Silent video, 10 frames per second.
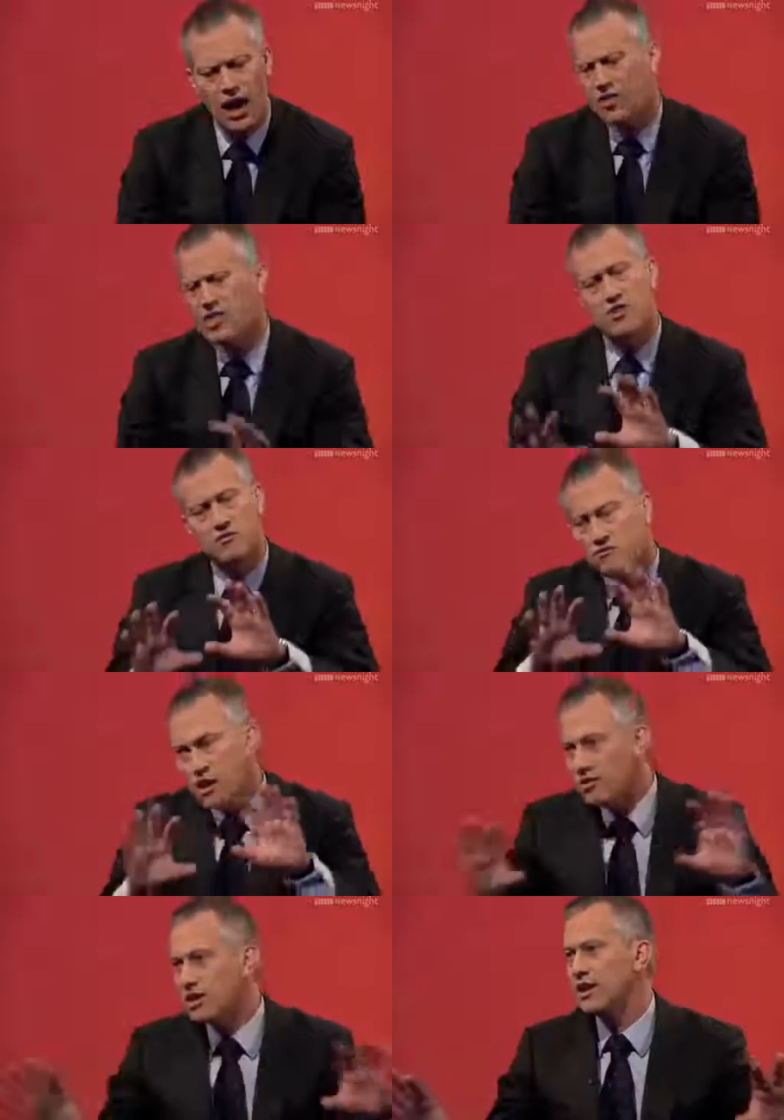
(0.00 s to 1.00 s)
I think there's a
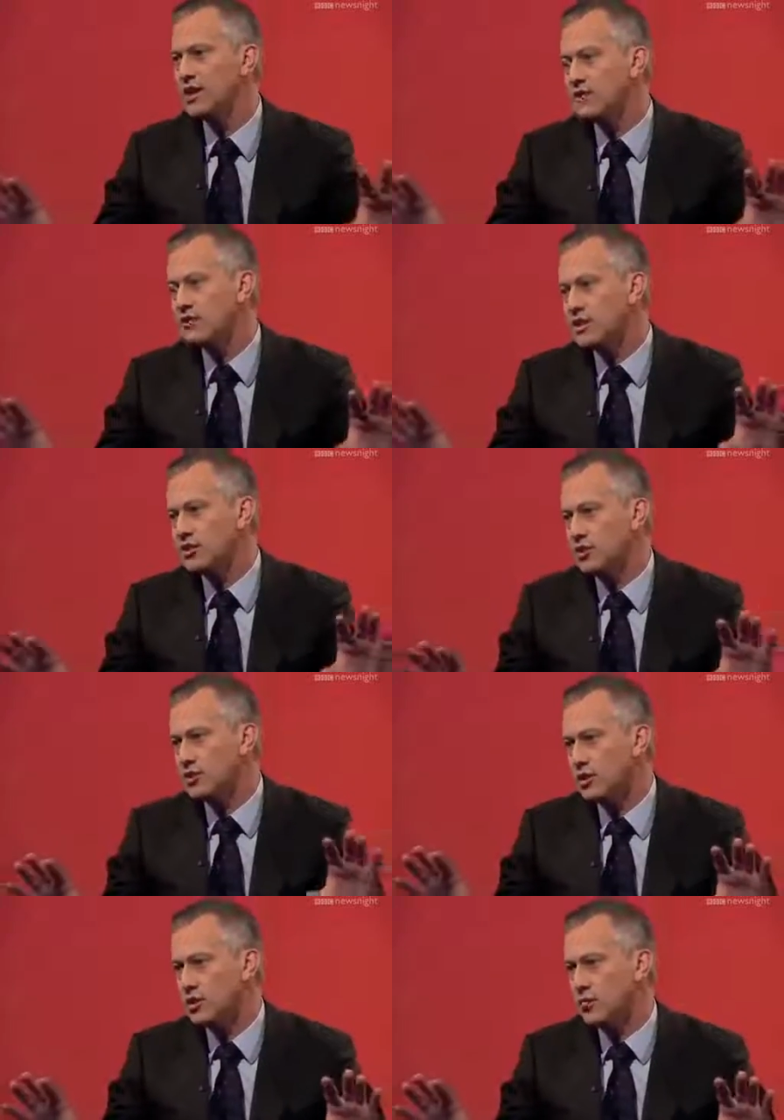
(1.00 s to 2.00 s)
very clear
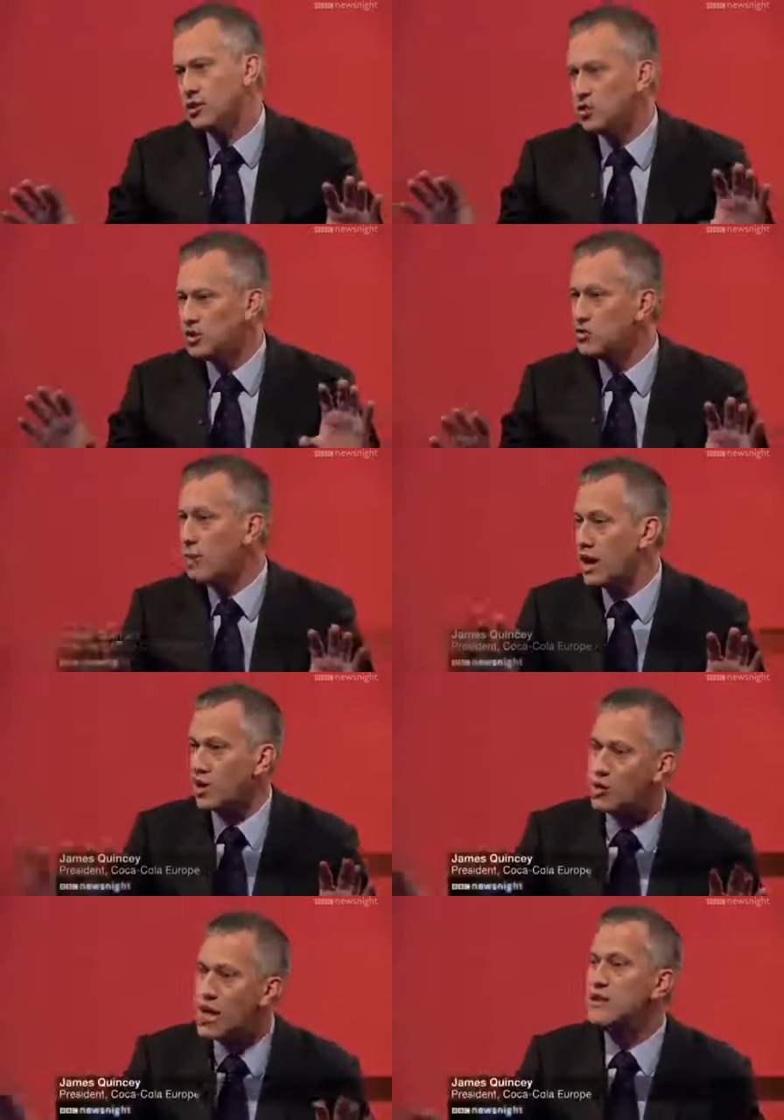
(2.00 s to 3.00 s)
distinction uh, between
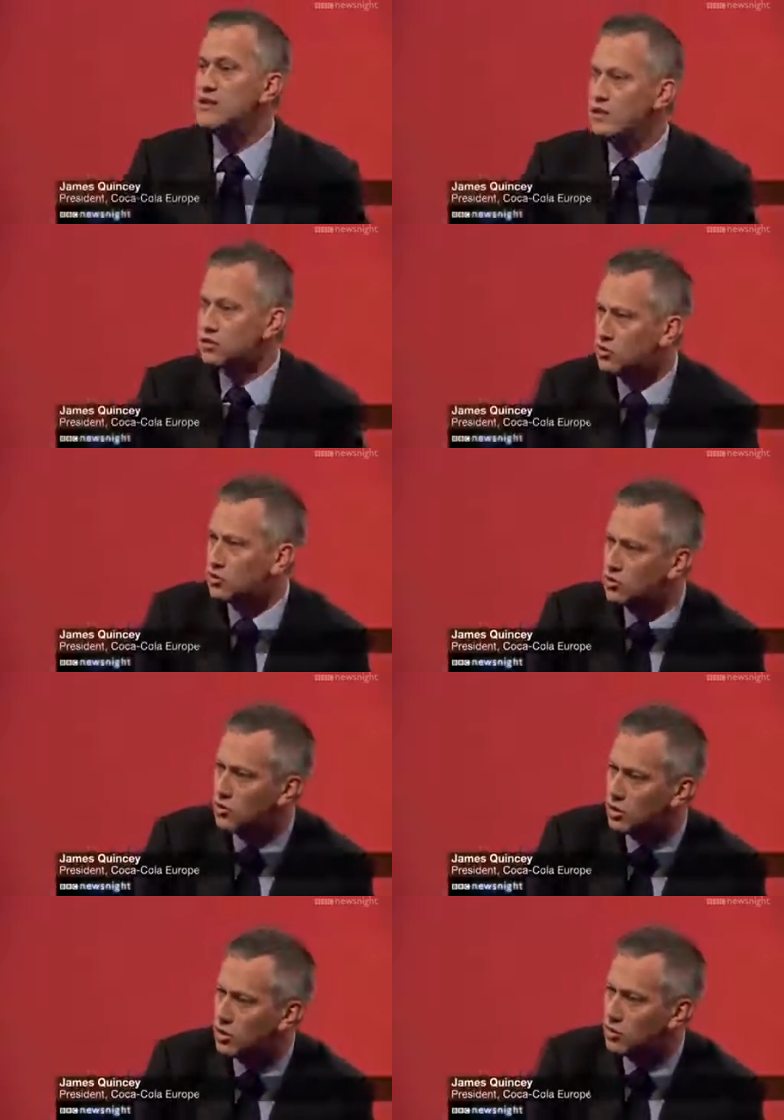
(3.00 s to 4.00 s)
tobacco and anything to
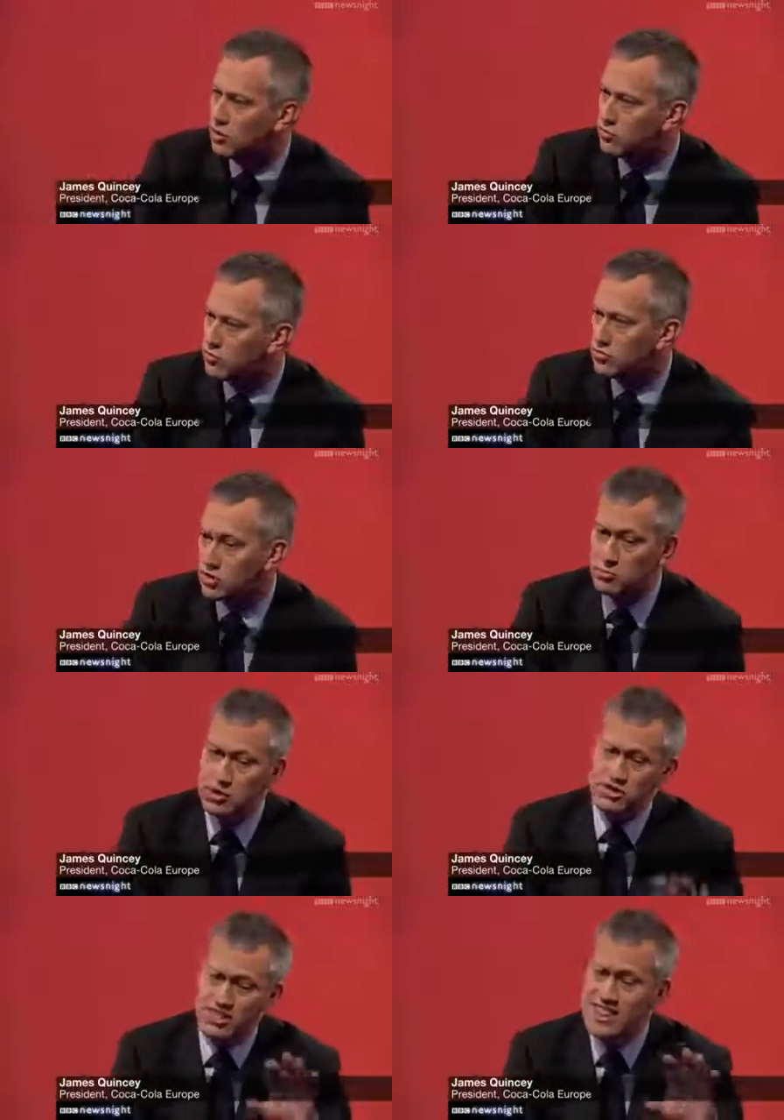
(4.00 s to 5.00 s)
do uh, with food and
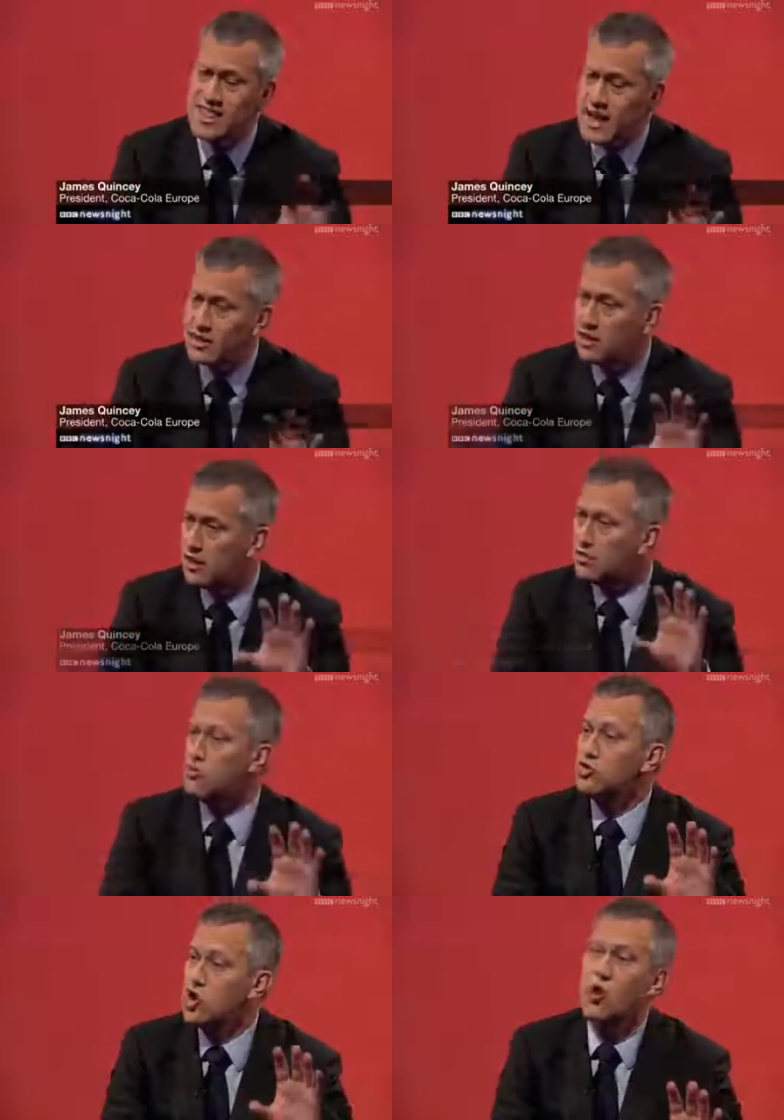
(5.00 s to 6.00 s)
drink because, in the end,
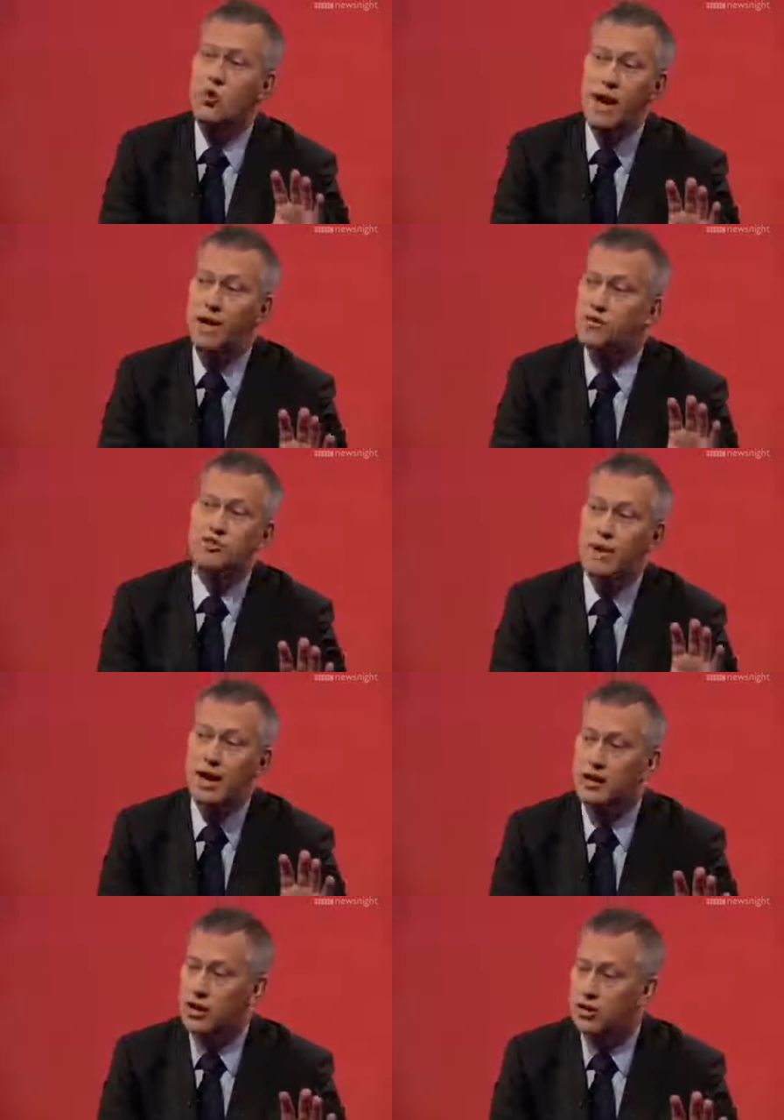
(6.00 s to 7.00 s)
there's no amount of
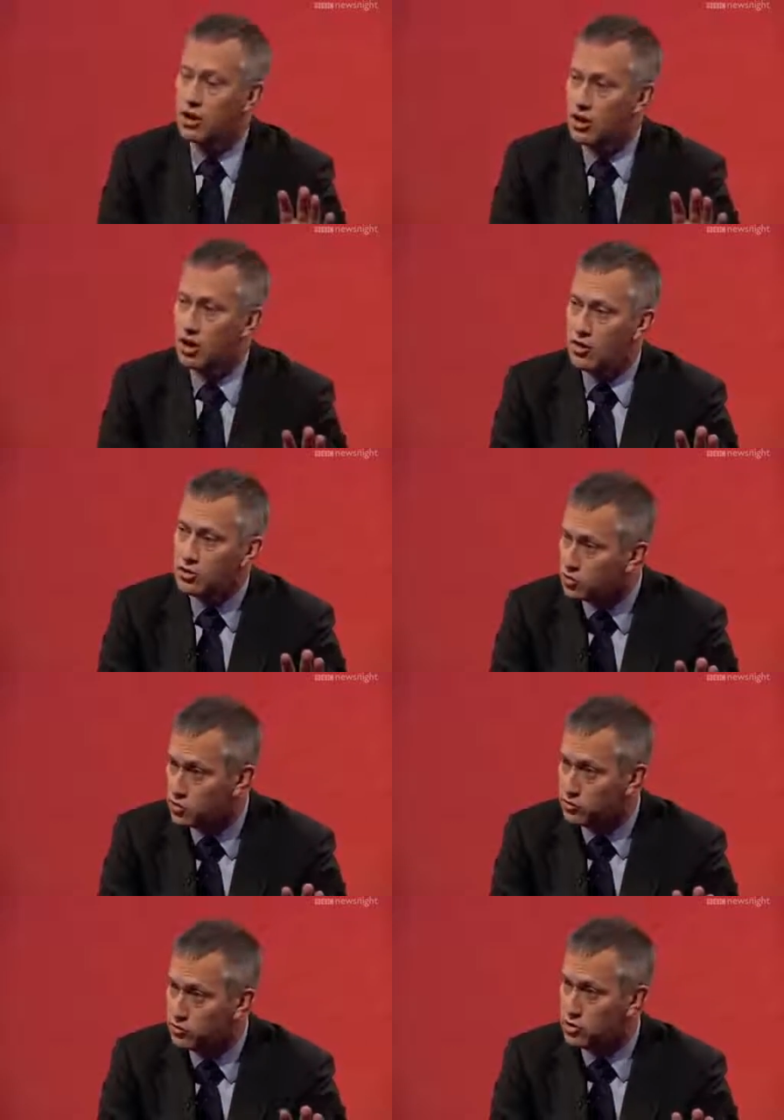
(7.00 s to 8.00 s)
tobacco uh,
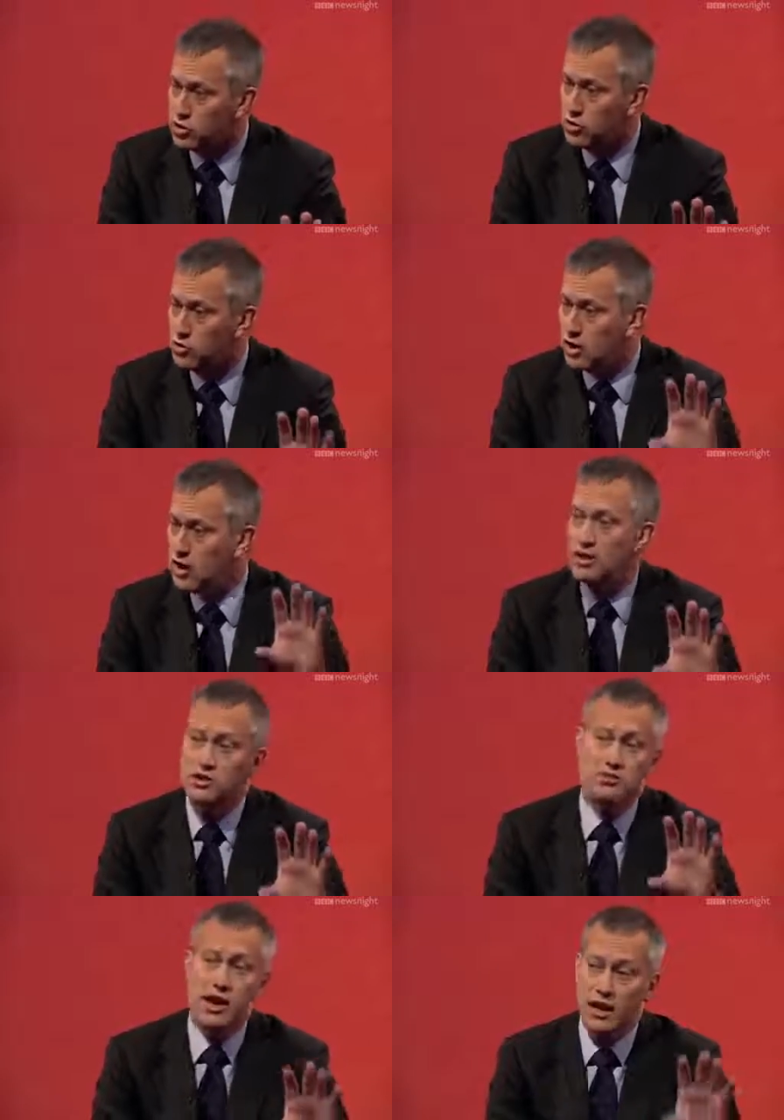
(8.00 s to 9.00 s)
that's good for you.
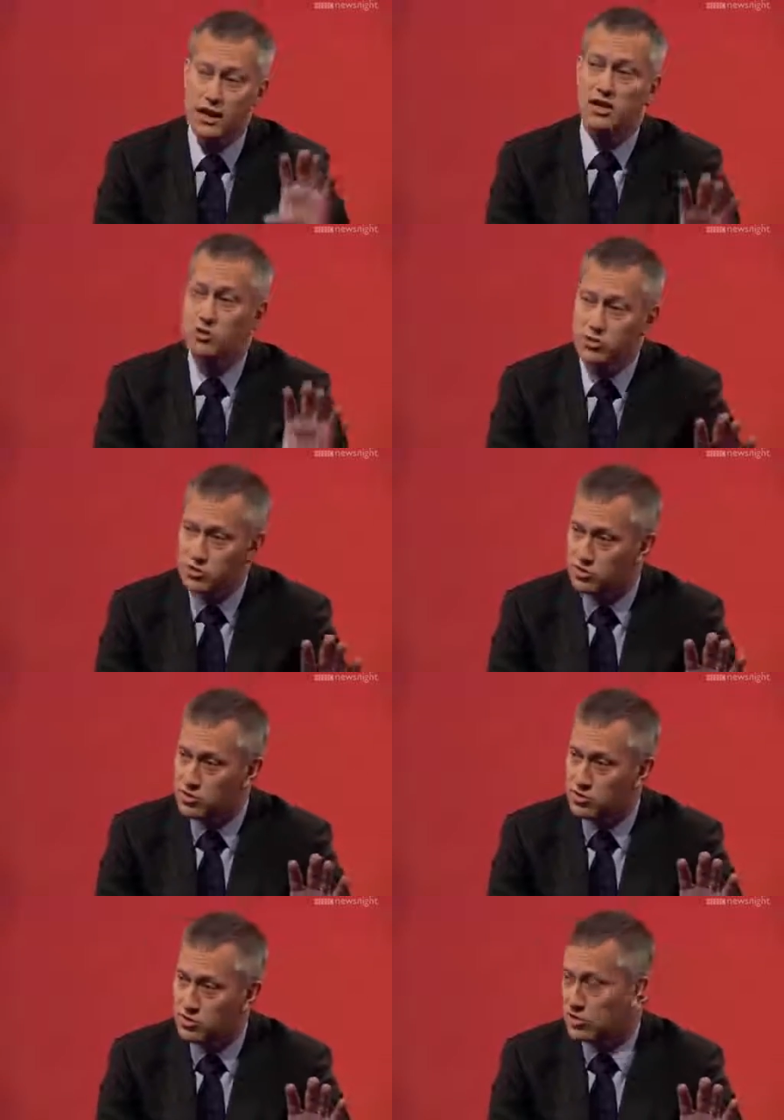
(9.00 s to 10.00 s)
It directly
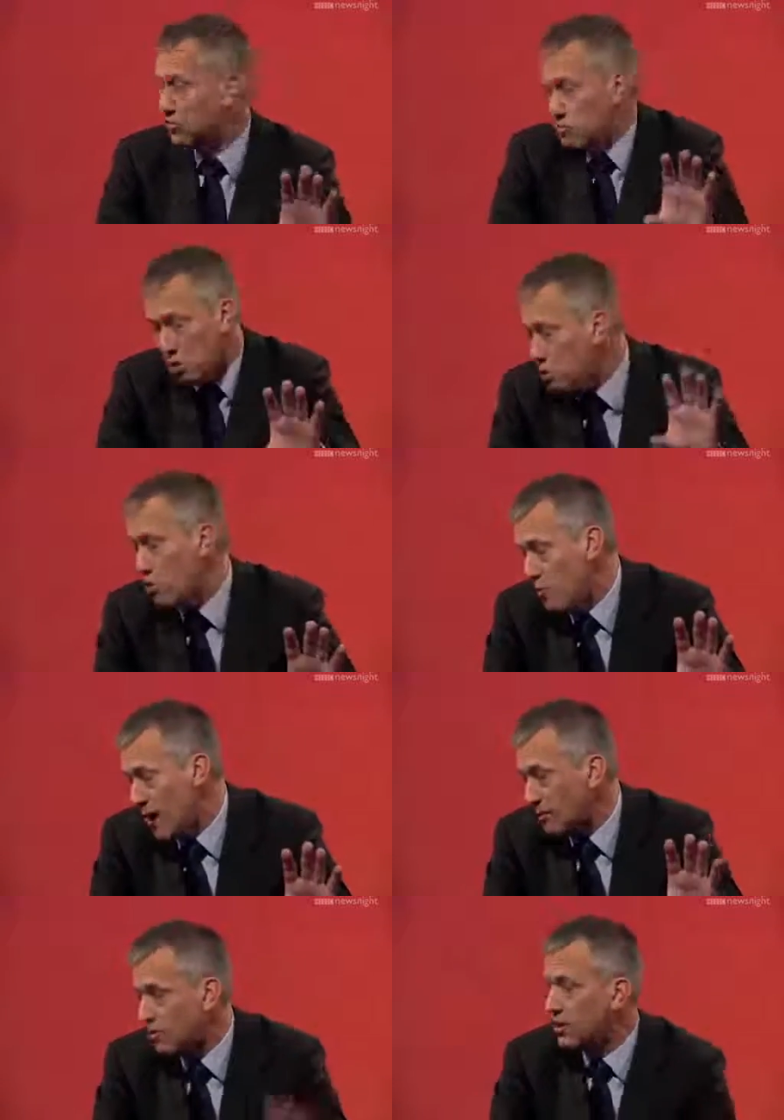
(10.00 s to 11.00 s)
causes some of the disease. No
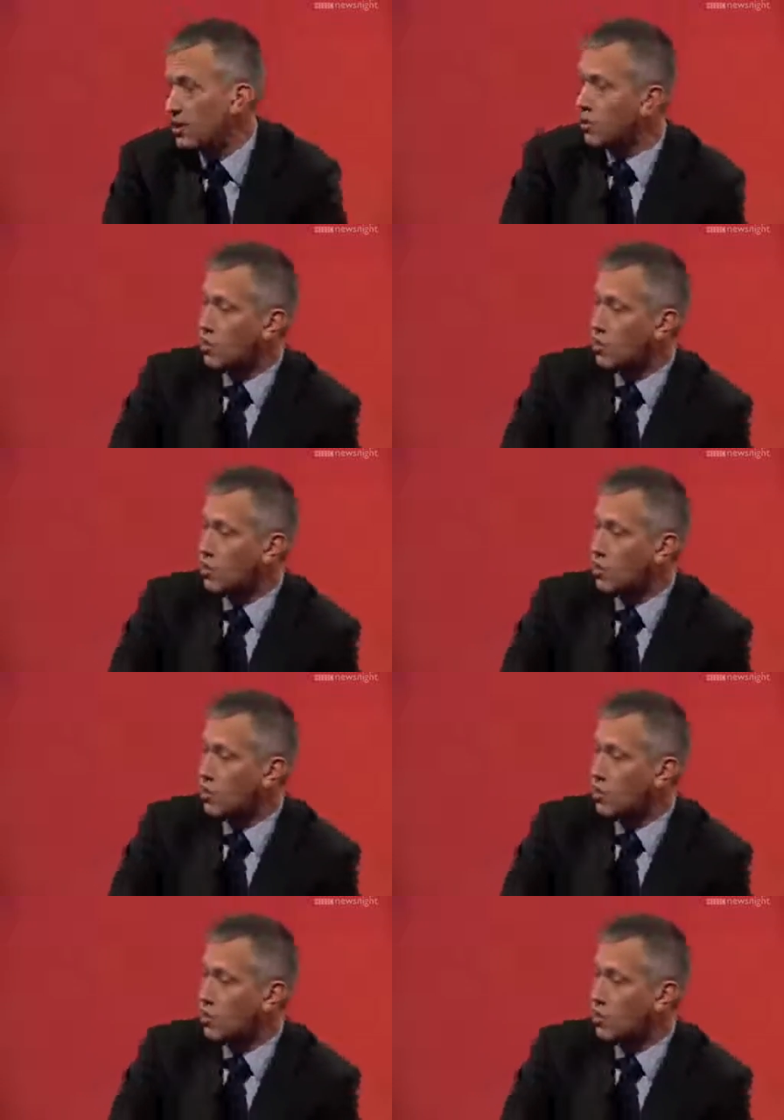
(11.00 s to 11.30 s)
amount.